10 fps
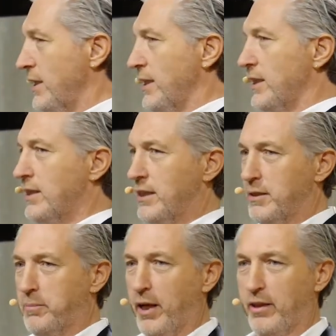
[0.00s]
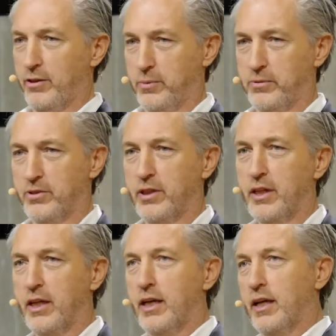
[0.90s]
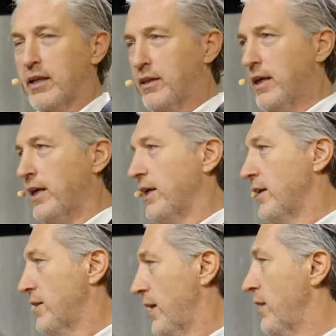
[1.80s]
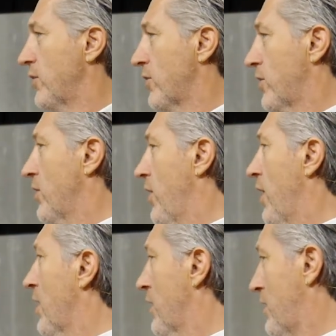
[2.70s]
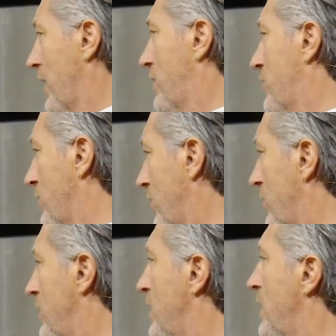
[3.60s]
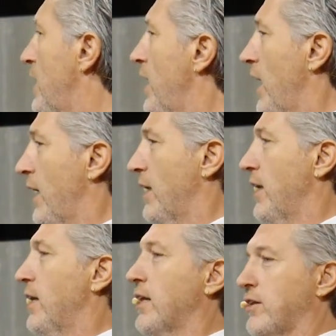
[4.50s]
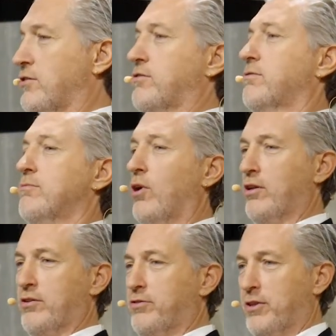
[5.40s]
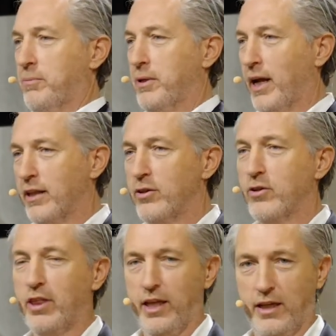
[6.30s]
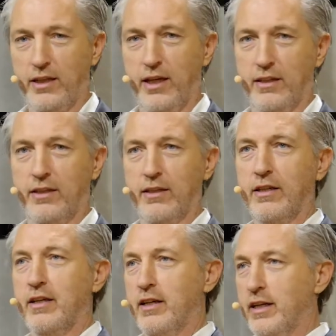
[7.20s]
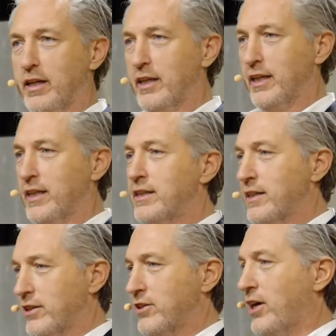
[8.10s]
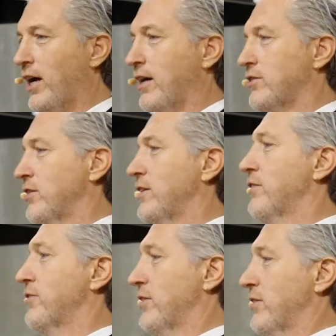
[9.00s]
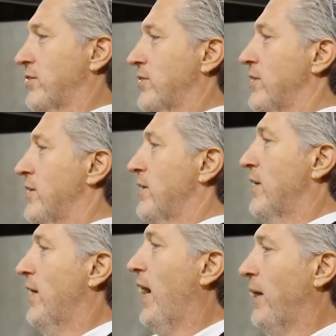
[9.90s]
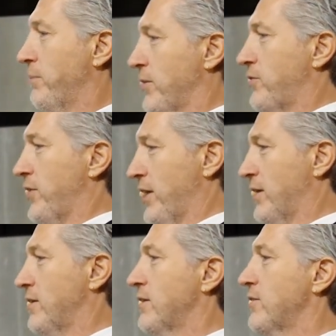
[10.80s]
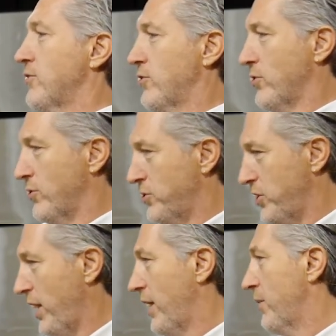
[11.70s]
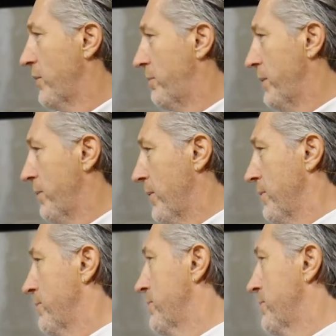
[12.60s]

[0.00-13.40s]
in bathrooms, they look architectural, and that's wonderful. But I do think that an interior has a different atmosphere to share with people.